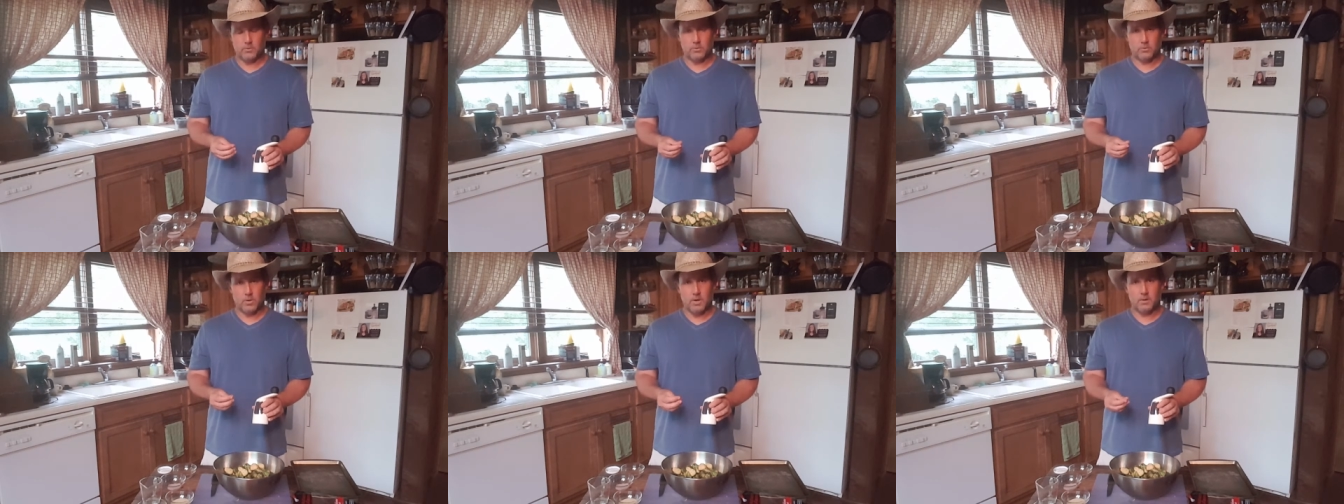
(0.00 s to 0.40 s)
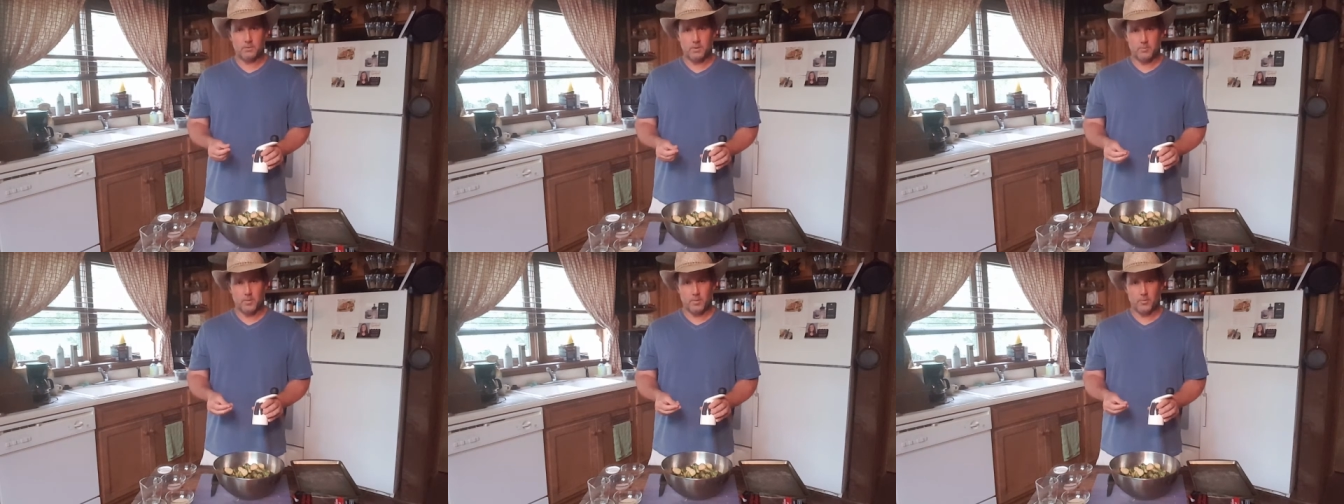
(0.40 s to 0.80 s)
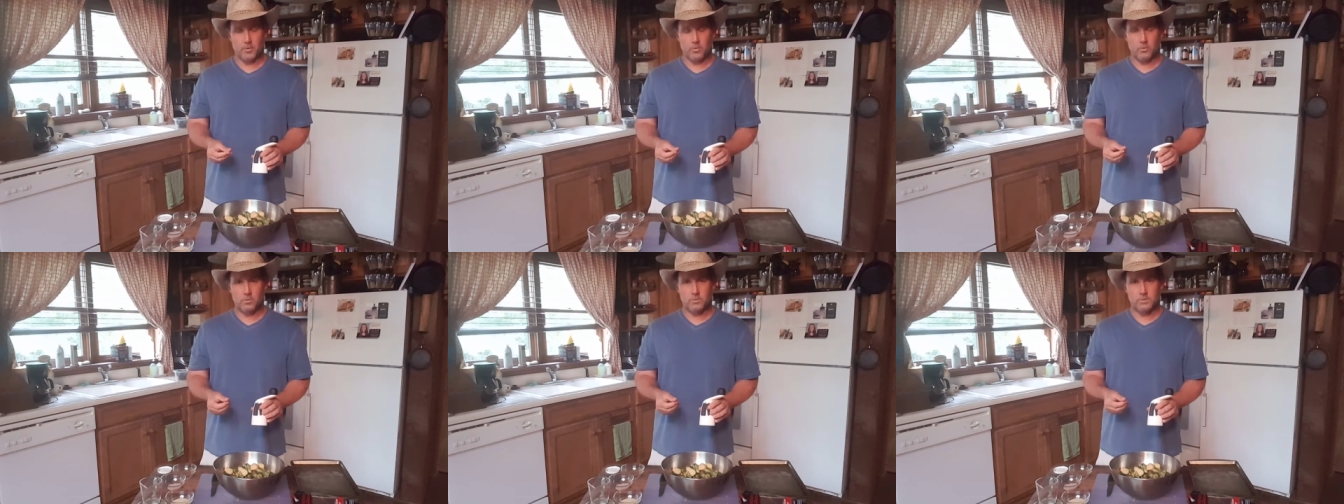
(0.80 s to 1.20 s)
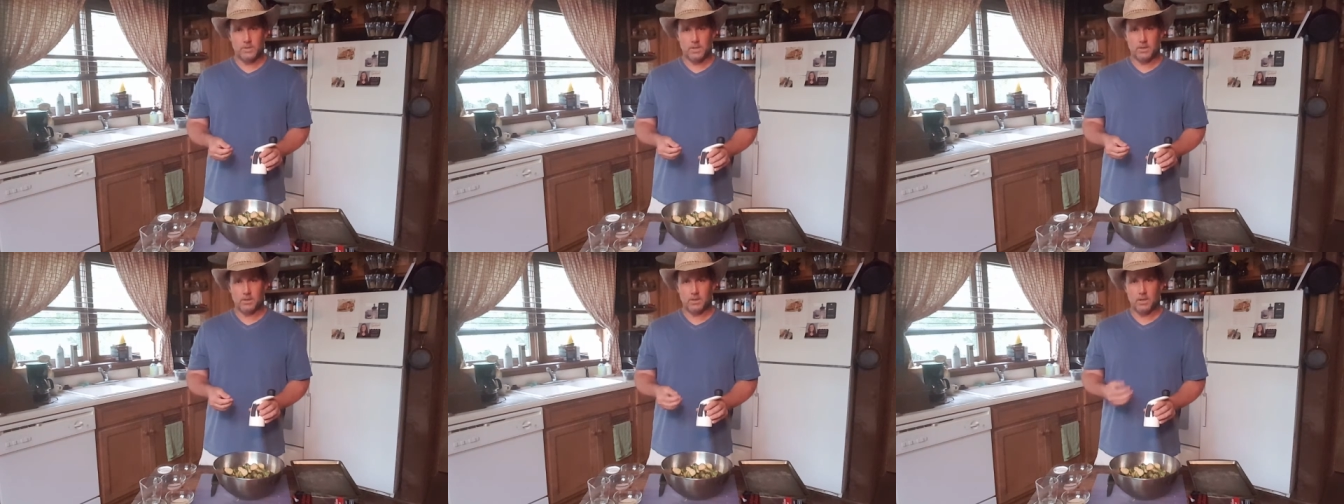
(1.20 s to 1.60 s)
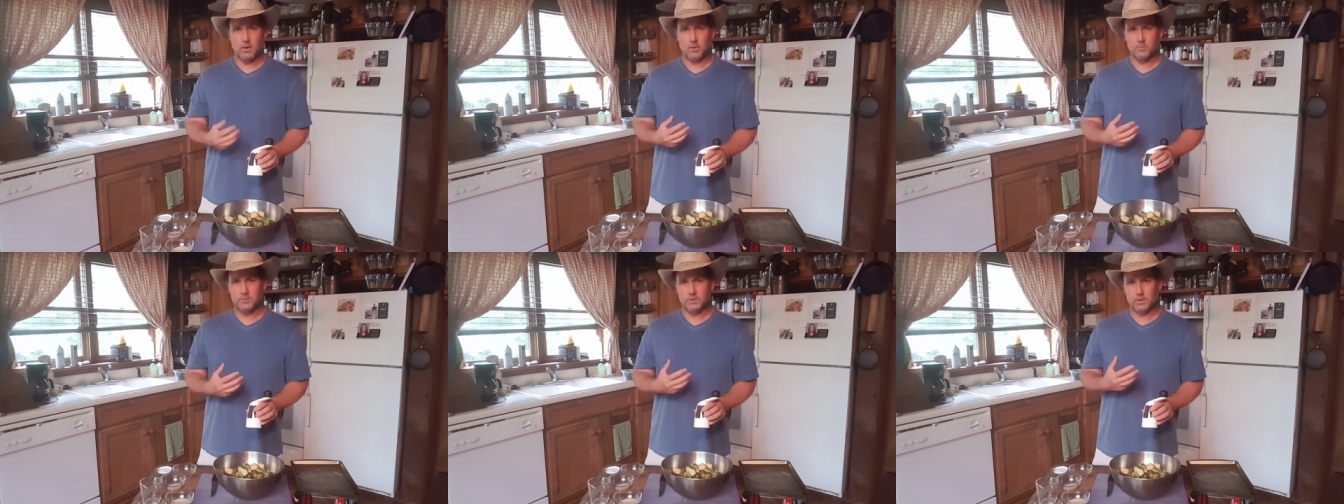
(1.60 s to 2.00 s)
ground up peppercorns, and it
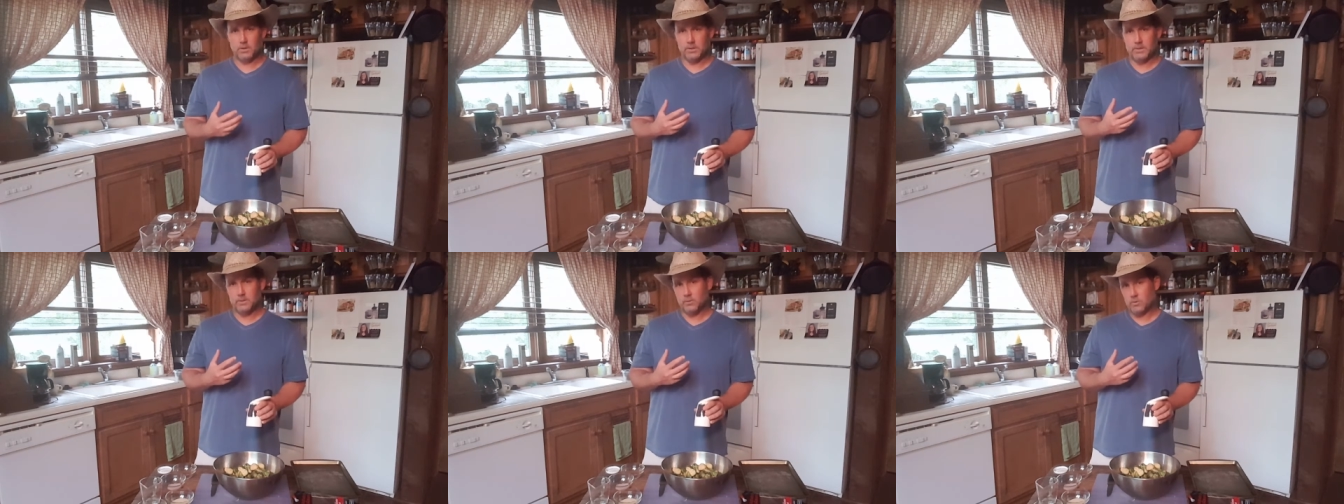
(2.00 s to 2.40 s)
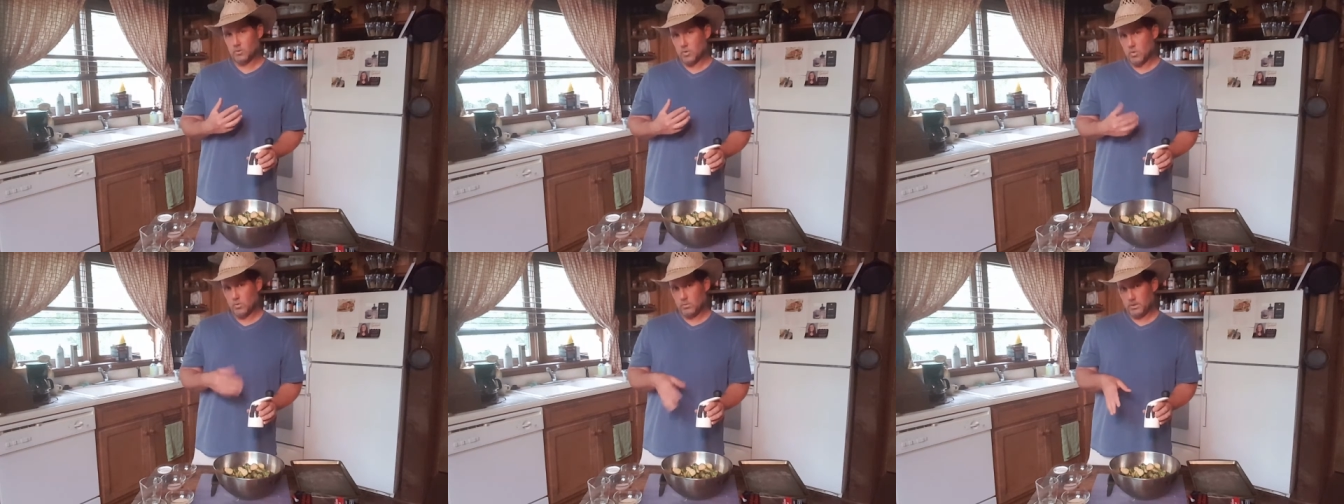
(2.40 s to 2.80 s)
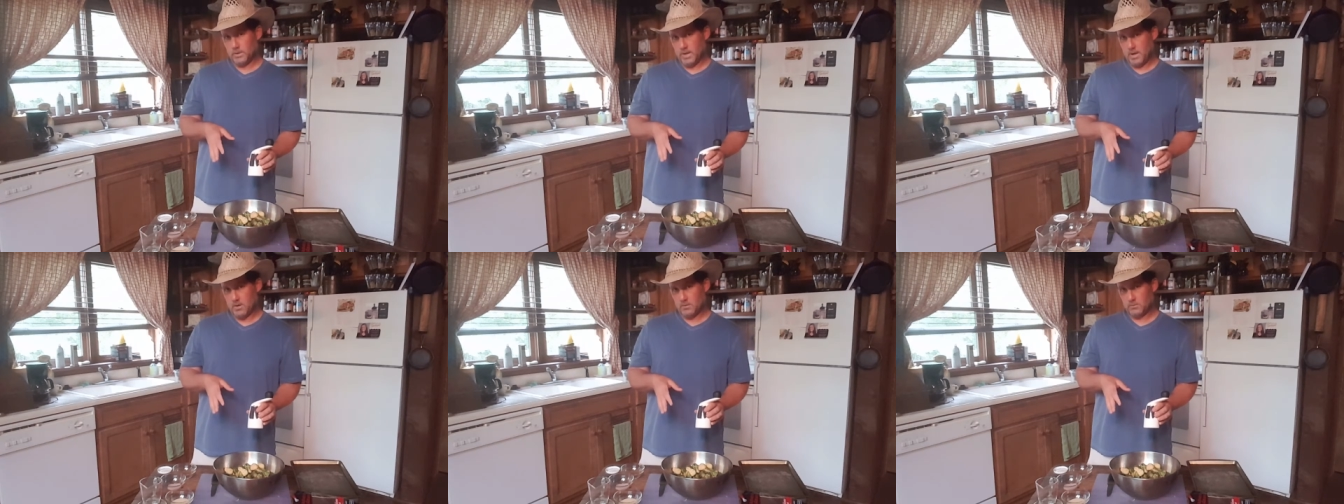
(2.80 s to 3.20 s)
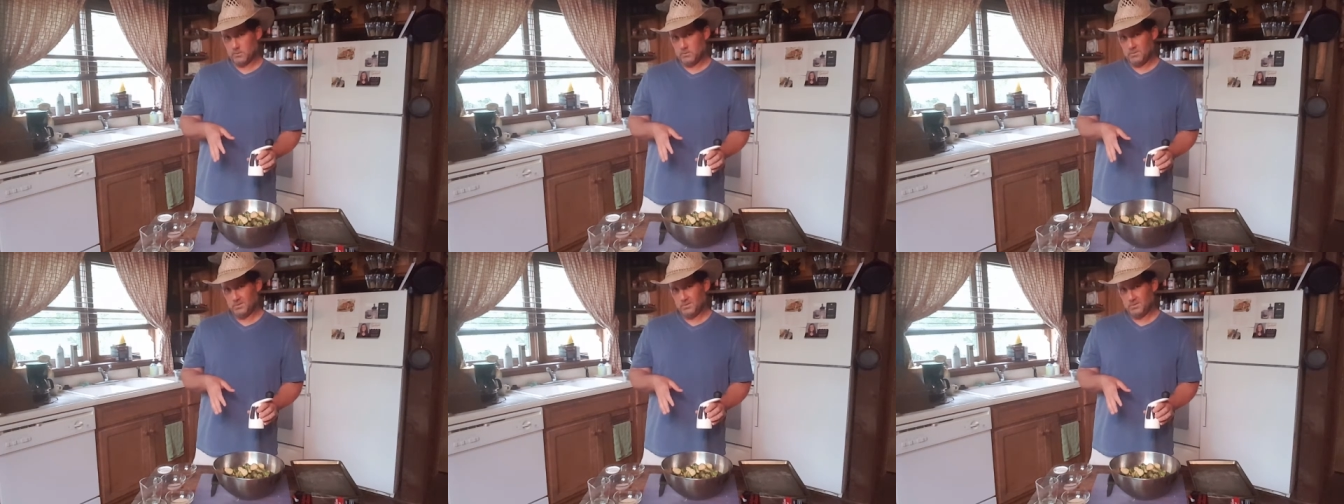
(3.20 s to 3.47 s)
helps clean your colon out.